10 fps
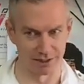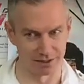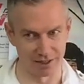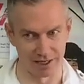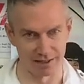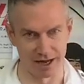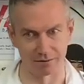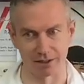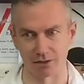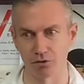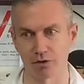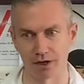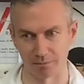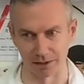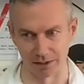They stand out
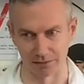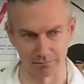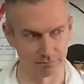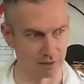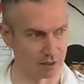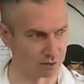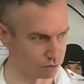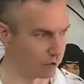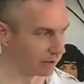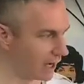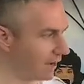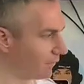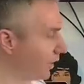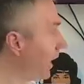incredibly uh, strongly, high, very